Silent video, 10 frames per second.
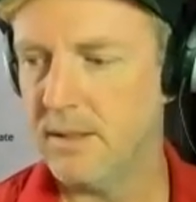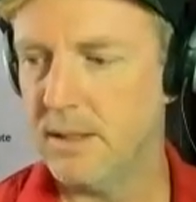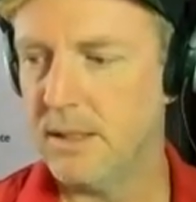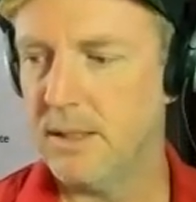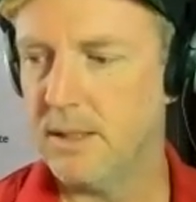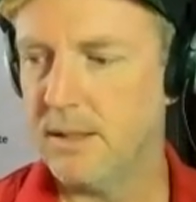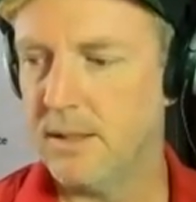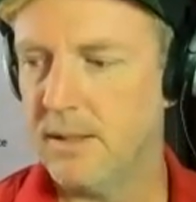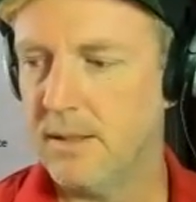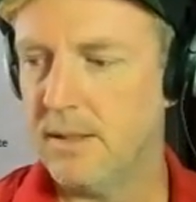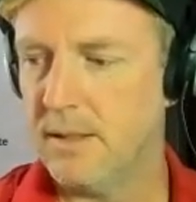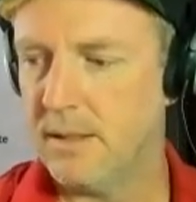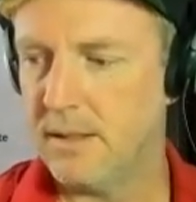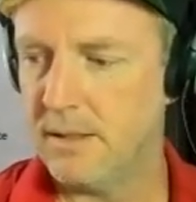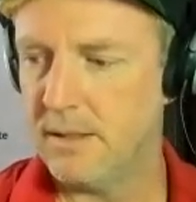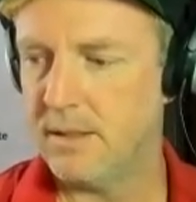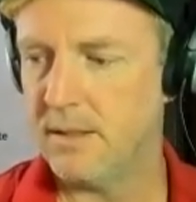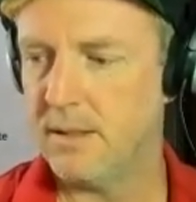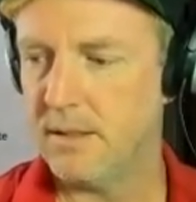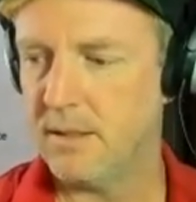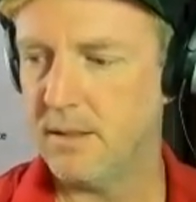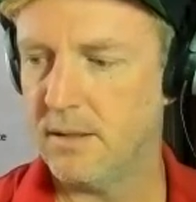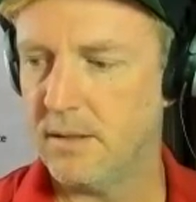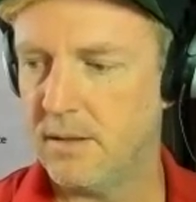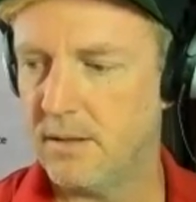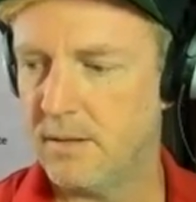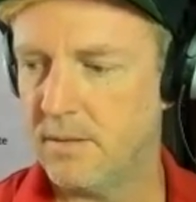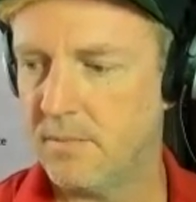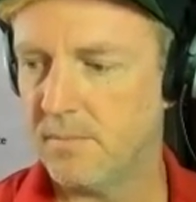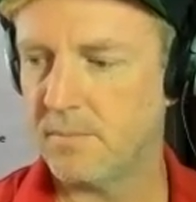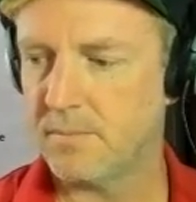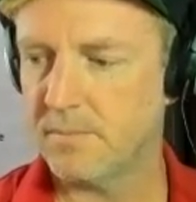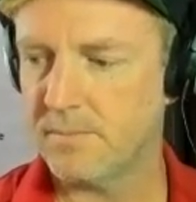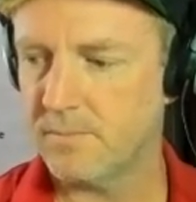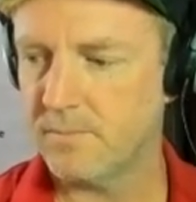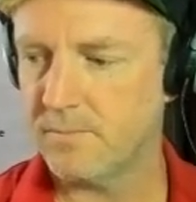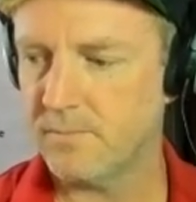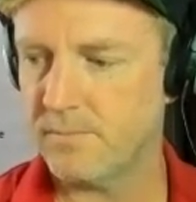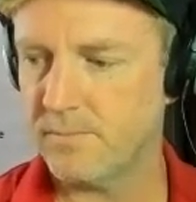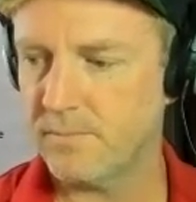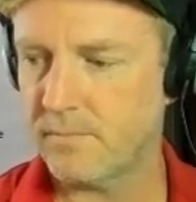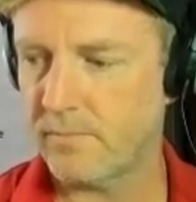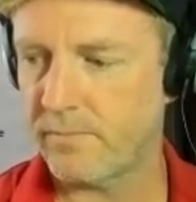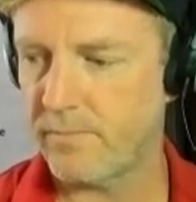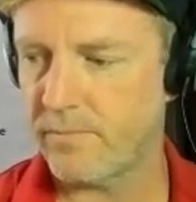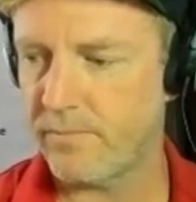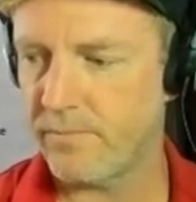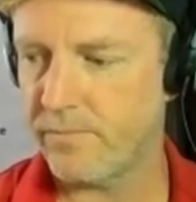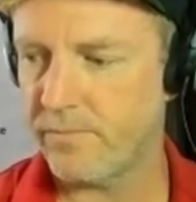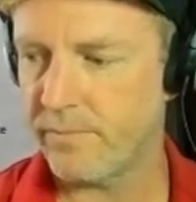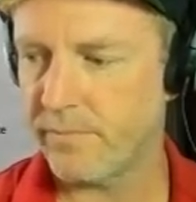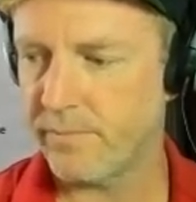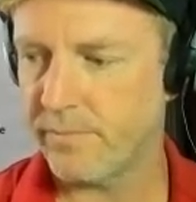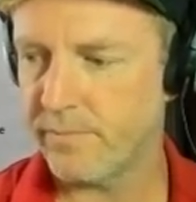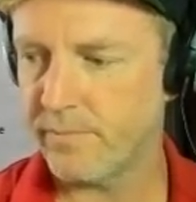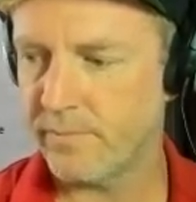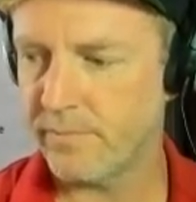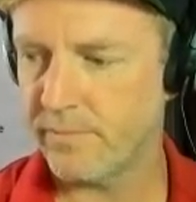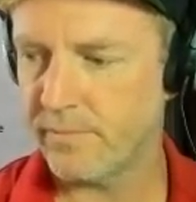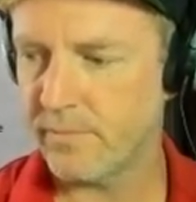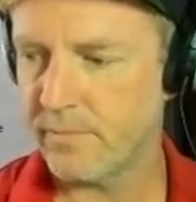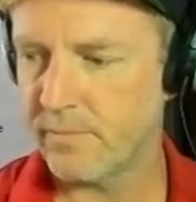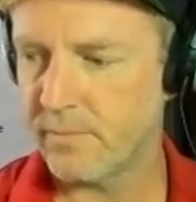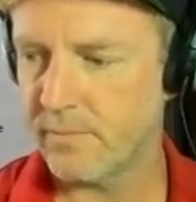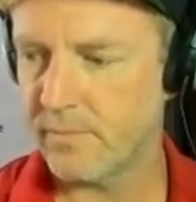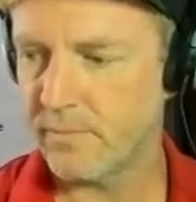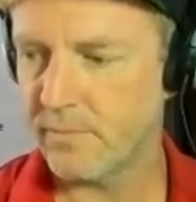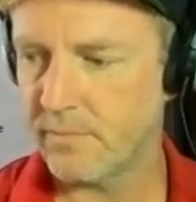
(not speaking)